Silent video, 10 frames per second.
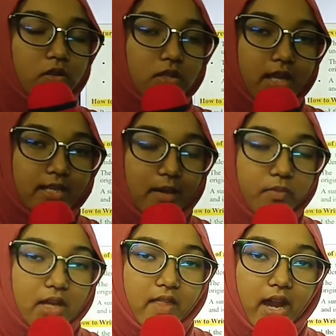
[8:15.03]
say
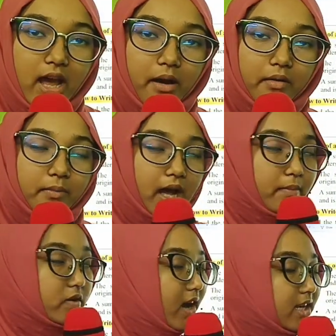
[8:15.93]
something that I
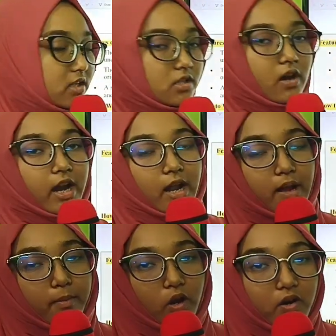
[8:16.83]

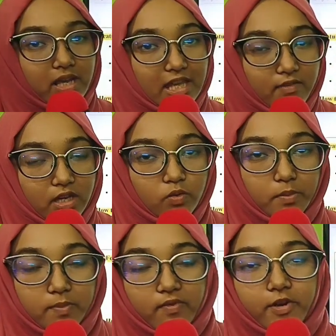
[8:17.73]
have already given you some
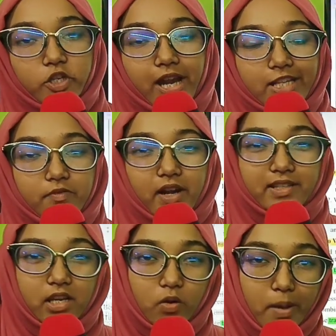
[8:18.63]
information as far as
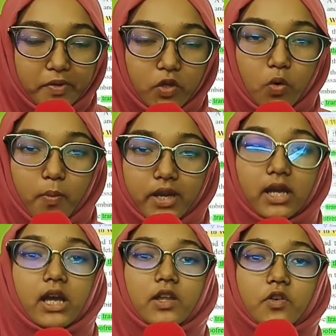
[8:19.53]
I know about the
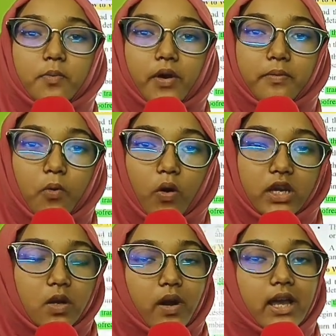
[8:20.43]
2.3.4
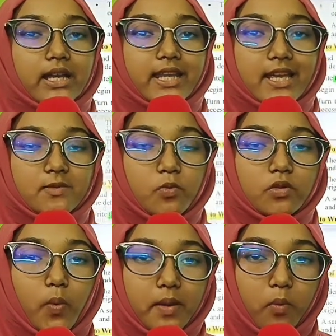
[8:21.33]
in our textbook
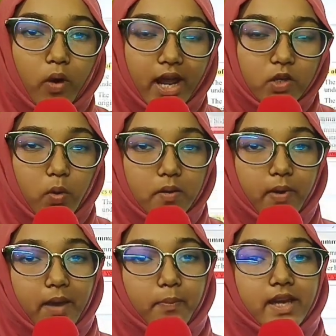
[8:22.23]
24 and
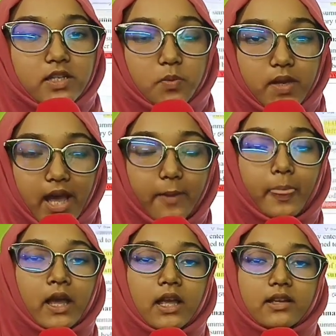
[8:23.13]
25 pages PI.
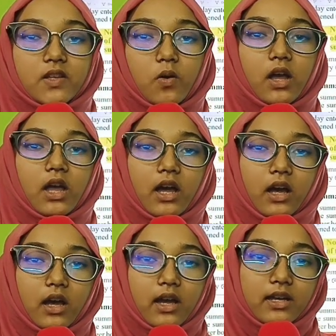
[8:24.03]
So
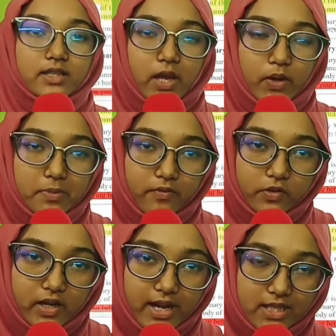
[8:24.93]
stay with me for
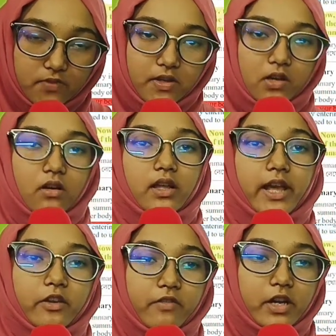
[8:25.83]
the next video.
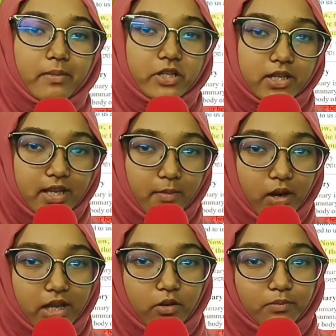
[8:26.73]
Thank you very much. Assalamu
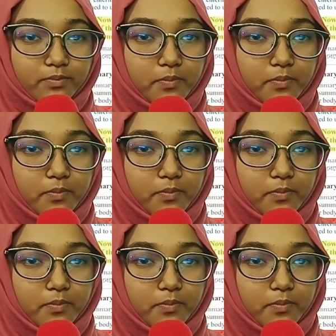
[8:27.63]
alaikum.